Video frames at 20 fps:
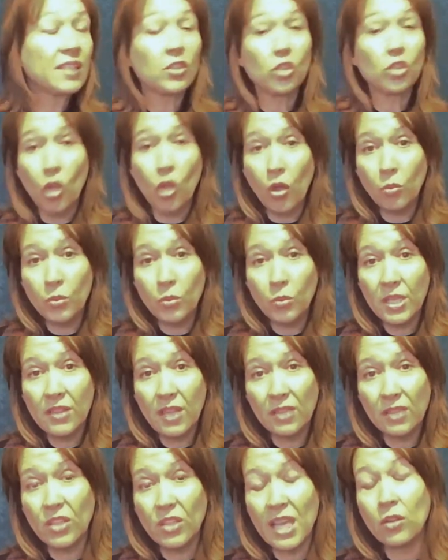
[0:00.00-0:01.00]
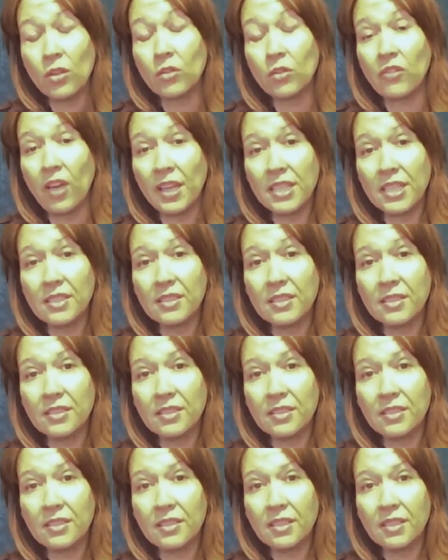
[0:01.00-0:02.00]
That does not mean that you cannot
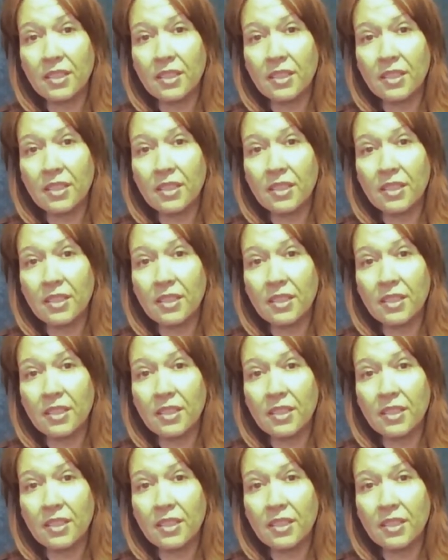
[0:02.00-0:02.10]
fight.